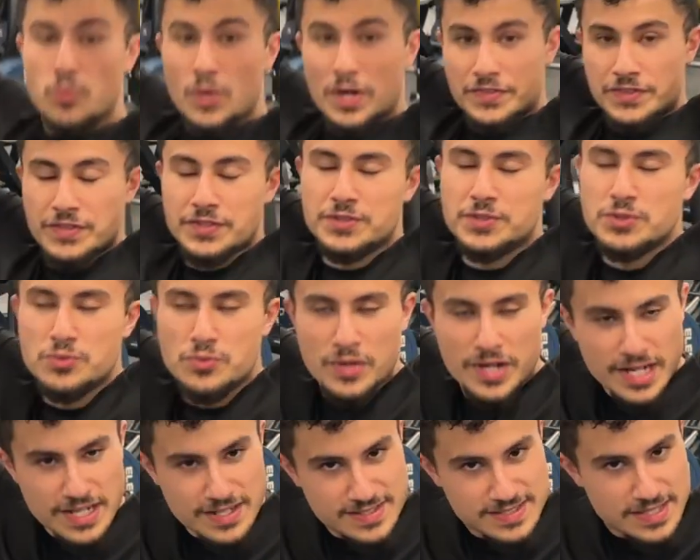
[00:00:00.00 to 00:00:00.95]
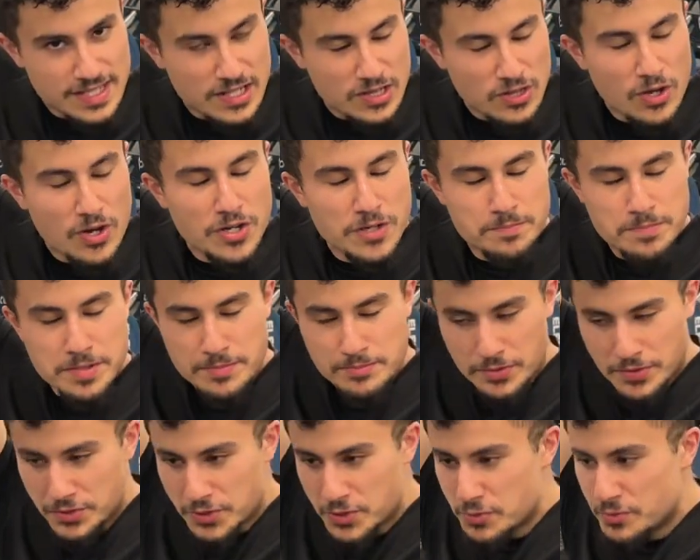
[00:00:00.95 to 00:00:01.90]
want to do, what I see a lot of
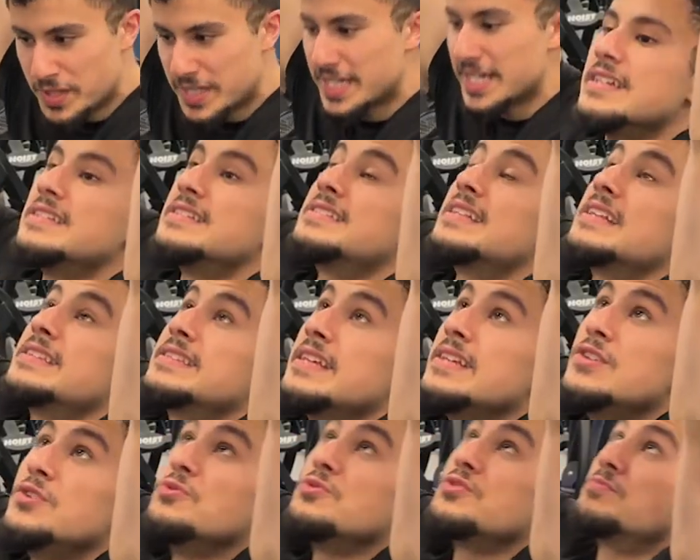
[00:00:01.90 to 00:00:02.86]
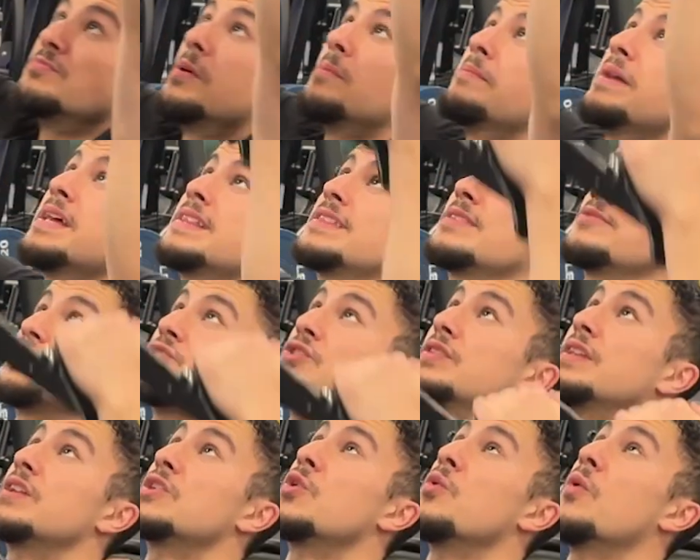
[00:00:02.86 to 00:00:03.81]
people doing, is that they use momentum. So
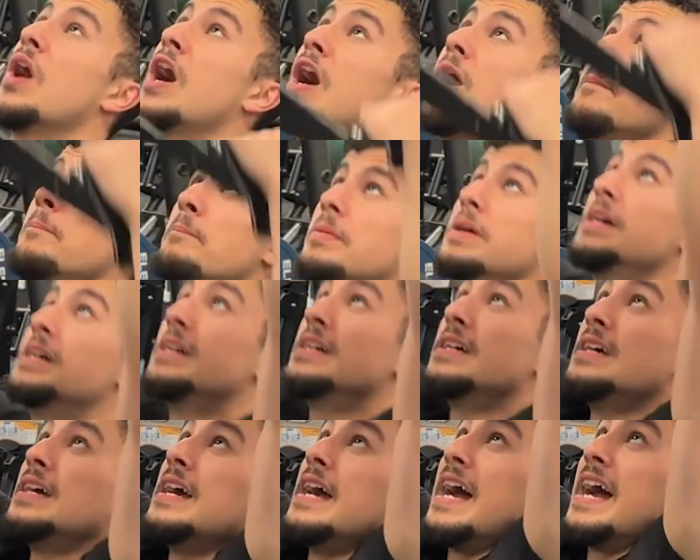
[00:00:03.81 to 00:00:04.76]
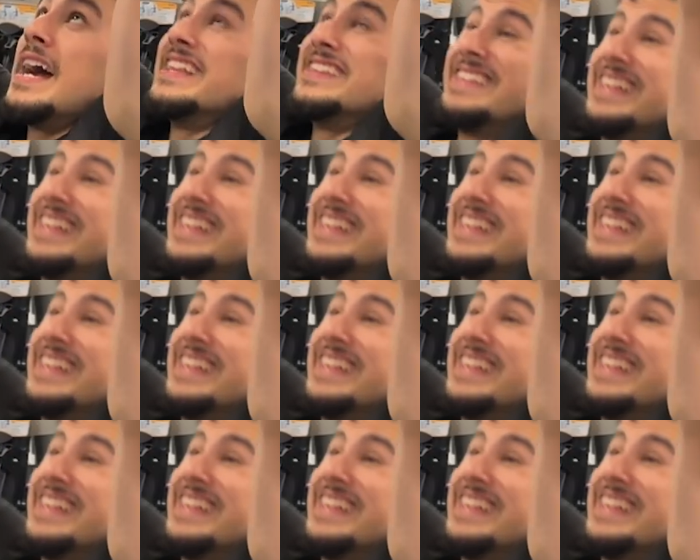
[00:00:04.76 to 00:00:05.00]
they go up and